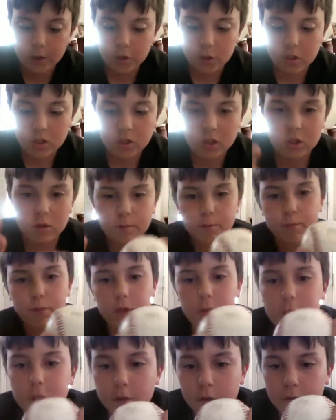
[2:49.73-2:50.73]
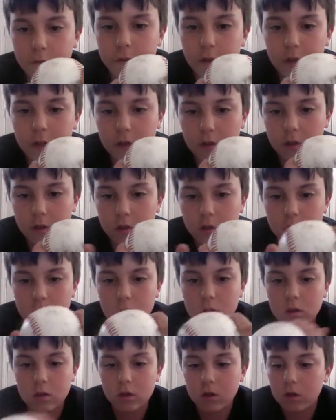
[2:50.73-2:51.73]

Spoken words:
just split your fingers.